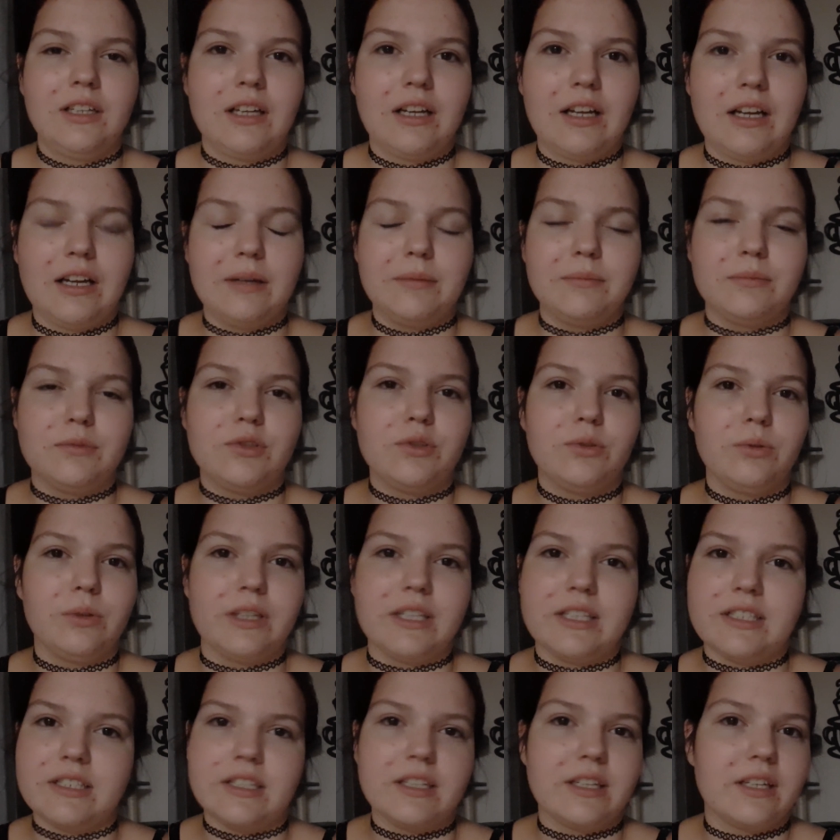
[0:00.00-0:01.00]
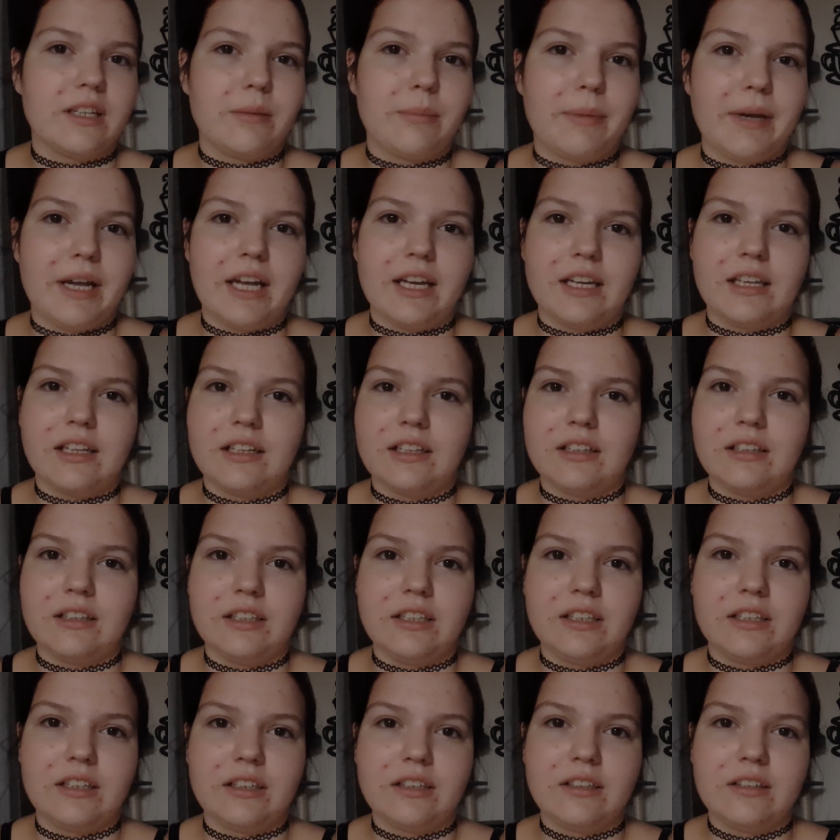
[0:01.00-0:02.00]
I'm too lazy to get a bag and
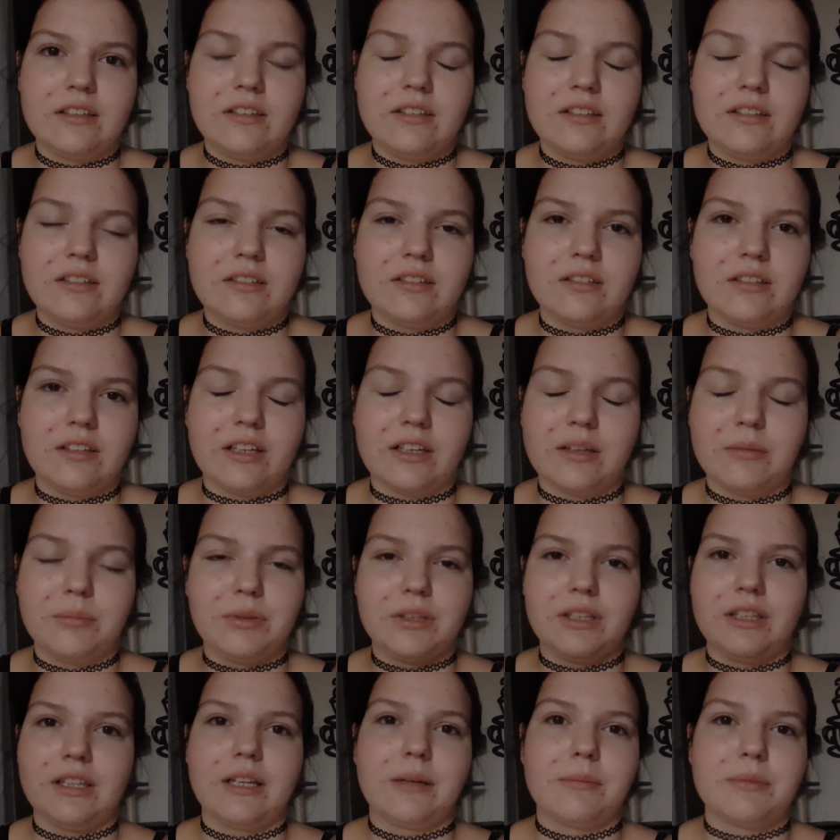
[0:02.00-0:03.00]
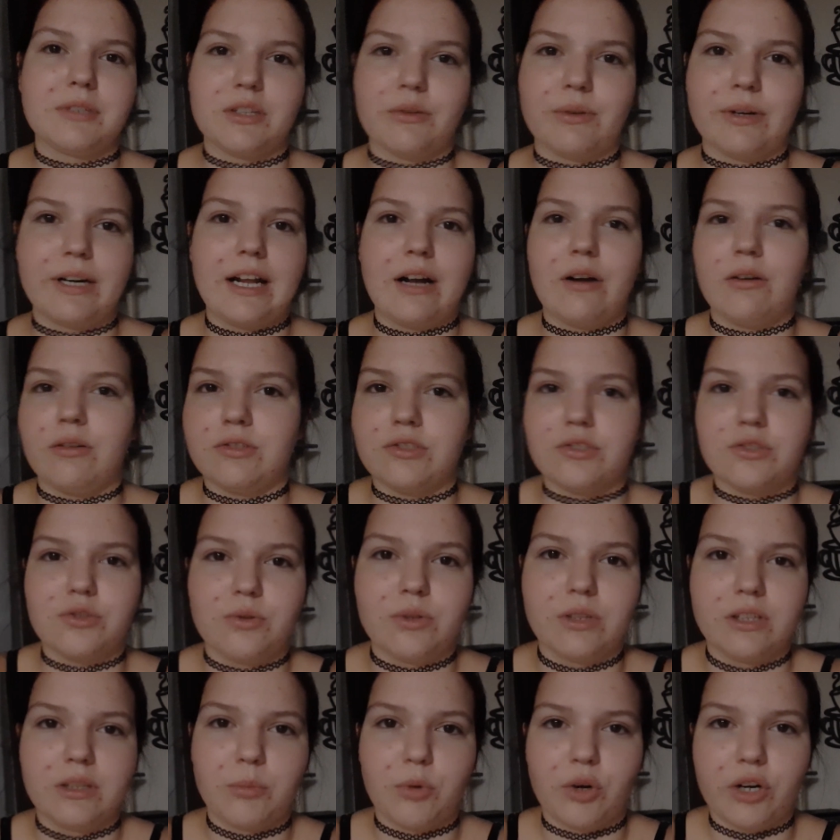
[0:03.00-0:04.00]
clean it like completely empty right now. I'll just do it
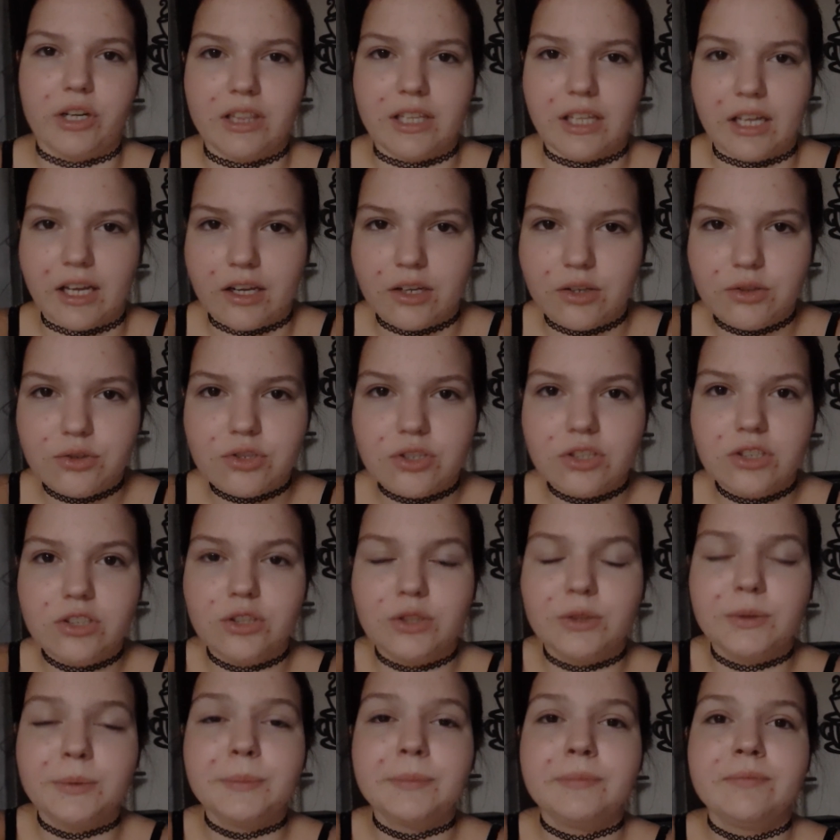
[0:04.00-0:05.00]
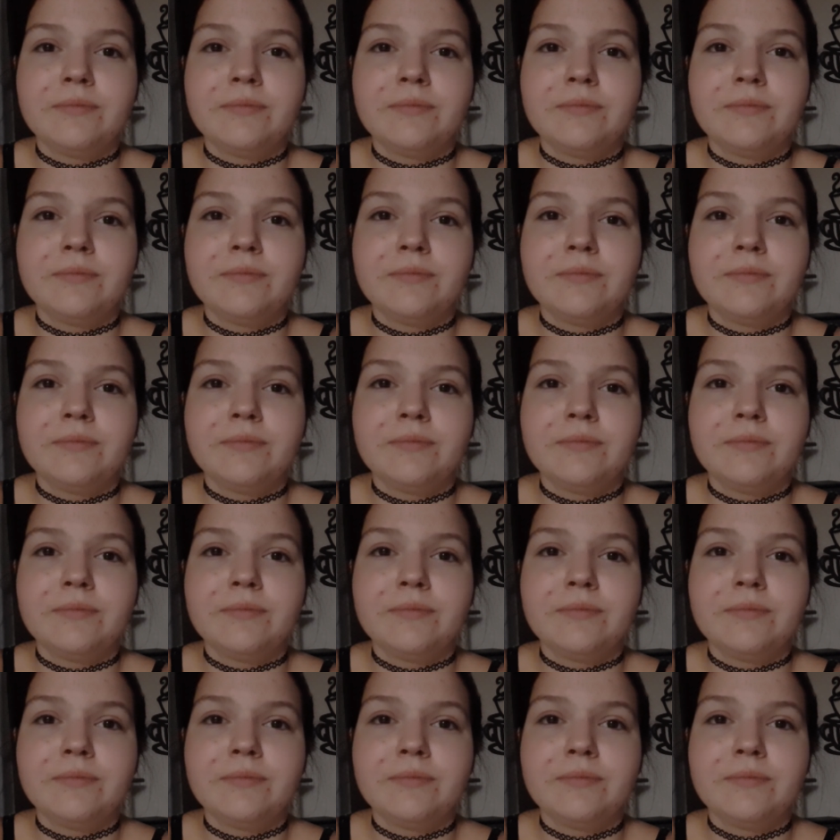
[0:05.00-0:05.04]
in the morning like I usually do.